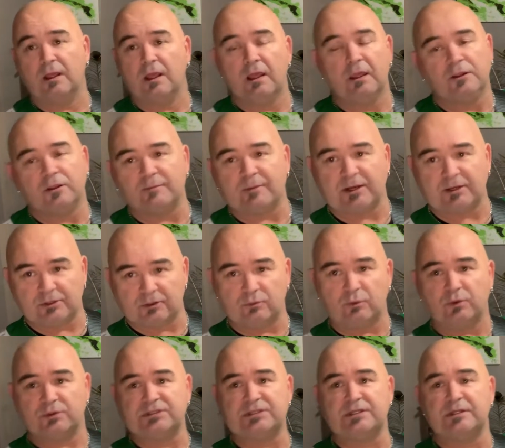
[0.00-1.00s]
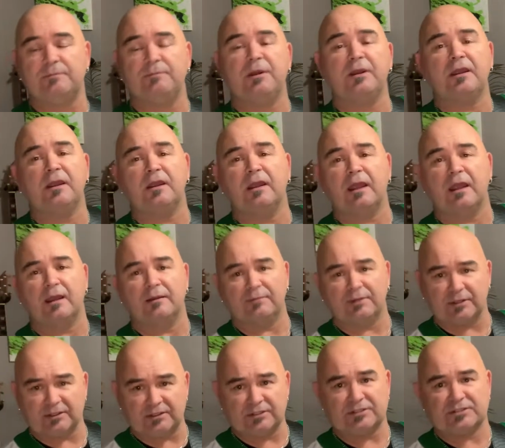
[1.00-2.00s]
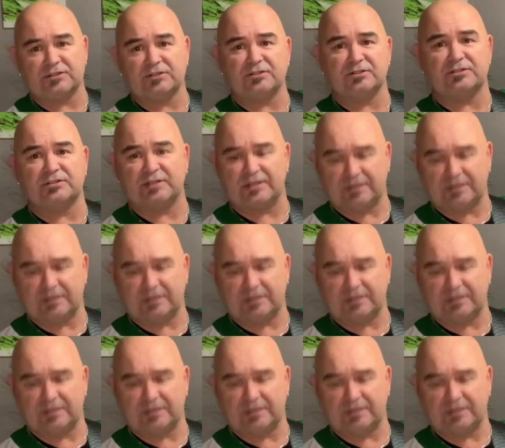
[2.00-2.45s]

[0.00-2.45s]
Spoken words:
you won't see the picking hand, but you still see